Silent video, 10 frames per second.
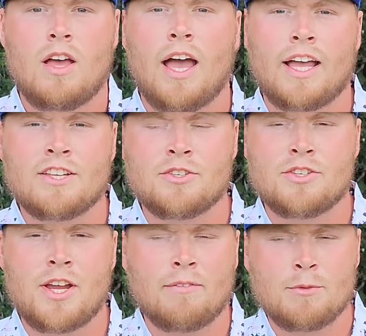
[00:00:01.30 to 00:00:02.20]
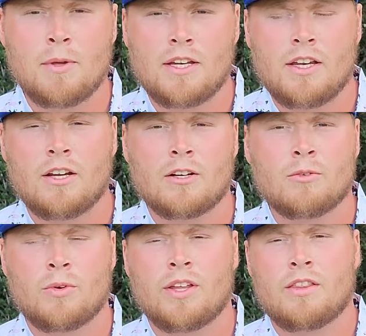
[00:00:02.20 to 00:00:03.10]
How you guys doing? James Bennet here
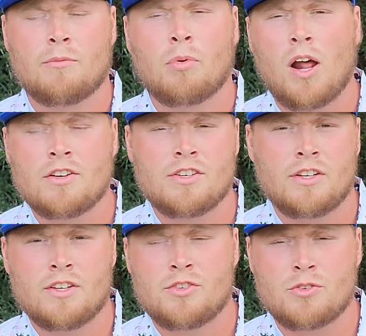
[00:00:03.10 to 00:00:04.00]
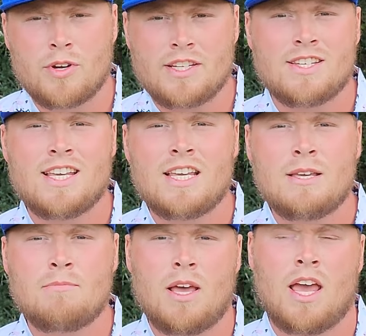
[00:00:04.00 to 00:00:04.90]
with Prodigy Disc Street
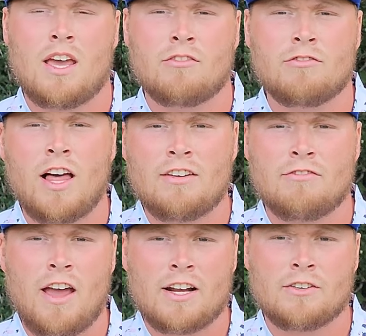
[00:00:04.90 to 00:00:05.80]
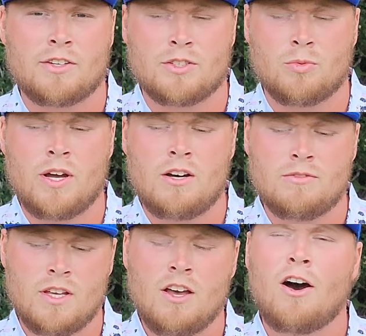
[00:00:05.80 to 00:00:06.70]
Team and Flight Factory as well.
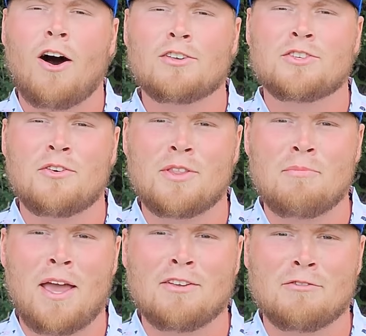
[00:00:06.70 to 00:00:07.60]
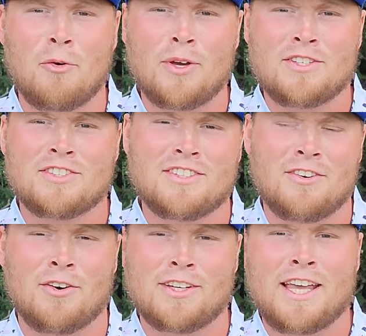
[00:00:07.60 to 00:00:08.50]
Also the main voice
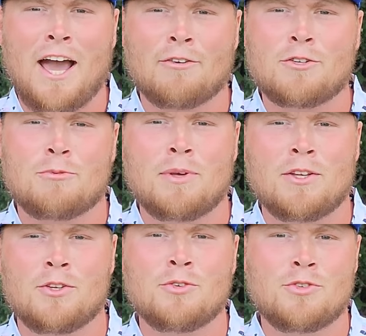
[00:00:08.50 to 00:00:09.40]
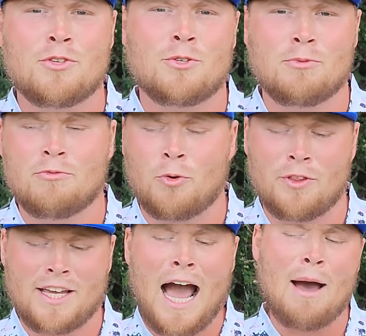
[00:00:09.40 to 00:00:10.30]
on Counterspin YouTube for the
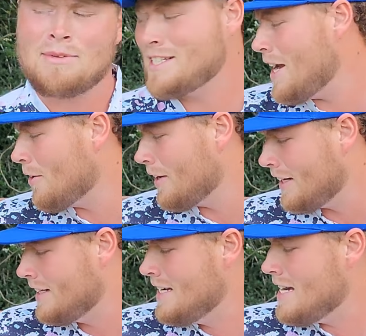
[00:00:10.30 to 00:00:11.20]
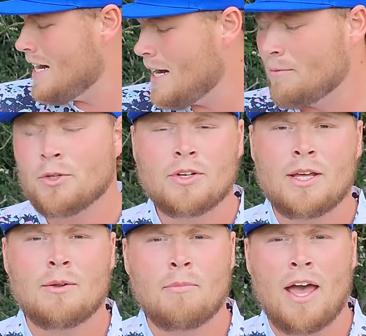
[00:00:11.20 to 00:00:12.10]
commentary. Doing it
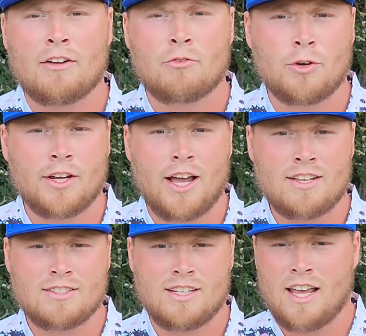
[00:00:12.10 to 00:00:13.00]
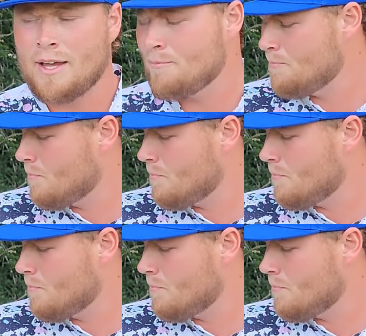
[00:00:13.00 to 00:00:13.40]
in a bag for you guys today.